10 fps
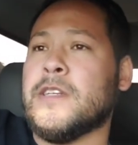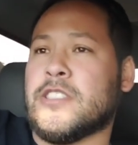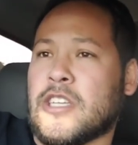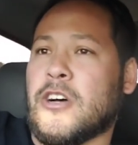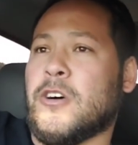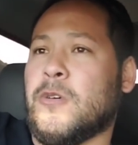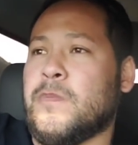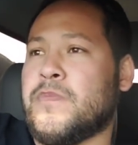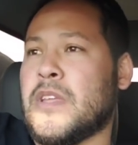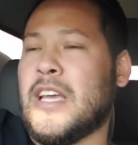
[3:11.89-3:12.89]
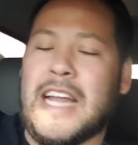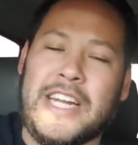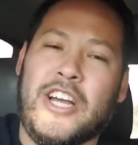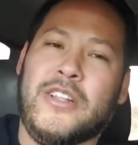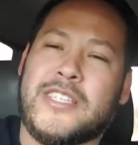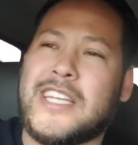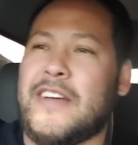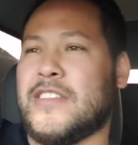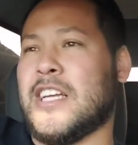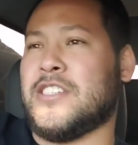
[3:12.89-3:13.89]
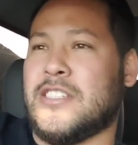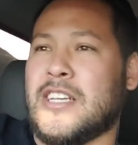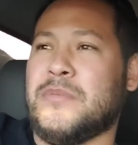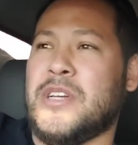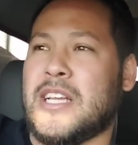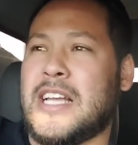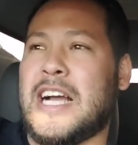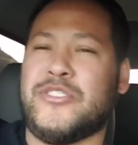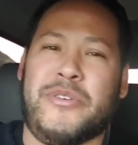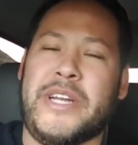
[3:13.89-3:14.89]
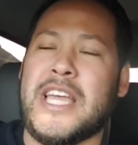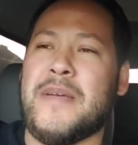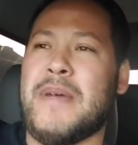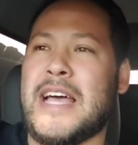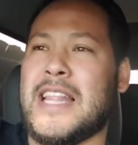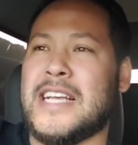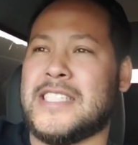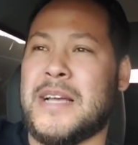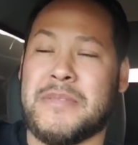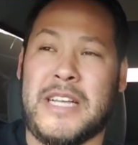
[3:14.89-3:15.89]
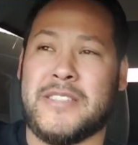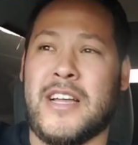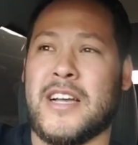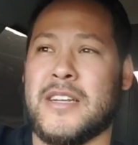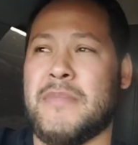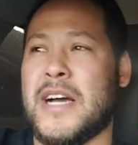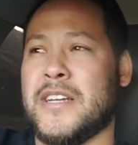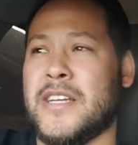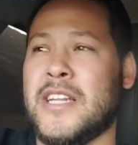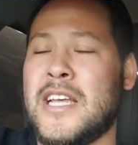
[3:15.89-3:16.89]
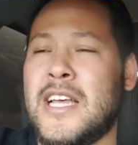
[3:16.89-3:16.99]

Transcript: So, and I know this is kind of a touchy subject. Guys are already getting mad last time because I was talking about it.